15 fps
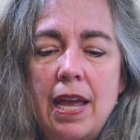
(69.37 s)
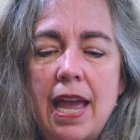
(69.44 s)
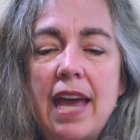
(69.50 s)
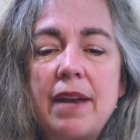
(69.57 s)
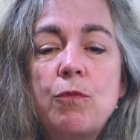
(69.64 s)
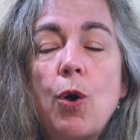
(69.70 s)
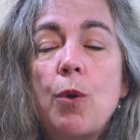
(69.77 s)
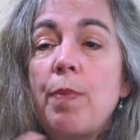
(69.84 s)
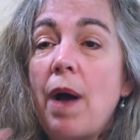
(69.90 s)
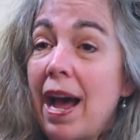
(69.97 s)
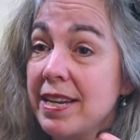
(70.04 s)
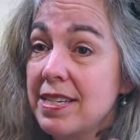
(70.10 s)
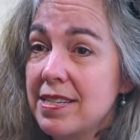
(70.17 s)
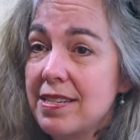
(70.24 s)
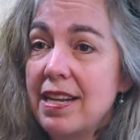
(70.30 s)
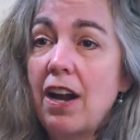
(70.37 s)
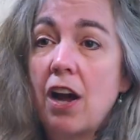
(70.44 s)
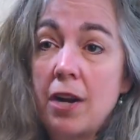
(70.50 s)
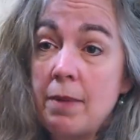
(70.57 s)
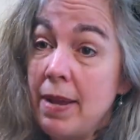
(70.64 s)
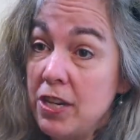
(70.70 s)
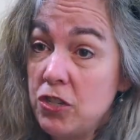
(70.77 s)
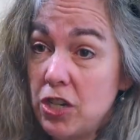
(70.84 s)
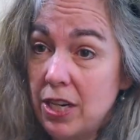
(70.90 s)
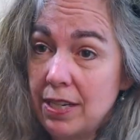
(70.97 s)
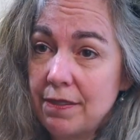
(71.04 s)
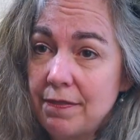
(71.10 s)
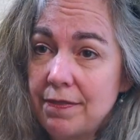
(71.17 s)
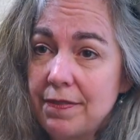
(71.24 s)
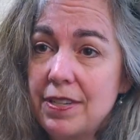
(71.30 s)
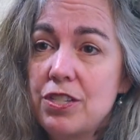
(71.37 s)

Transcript: and robots and automation.